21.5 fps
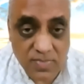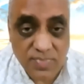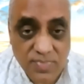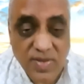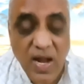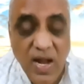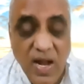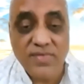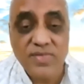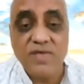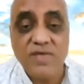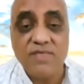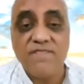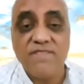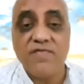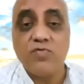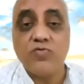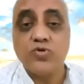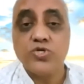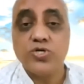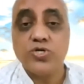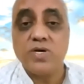that the
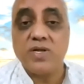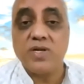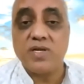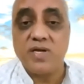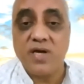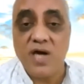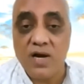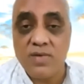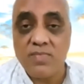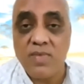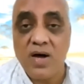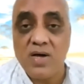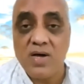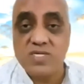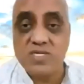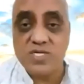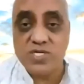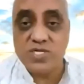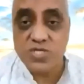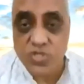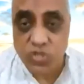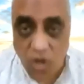future karmas
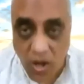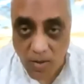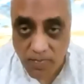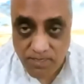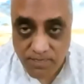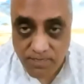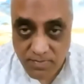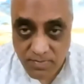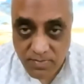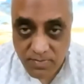stop.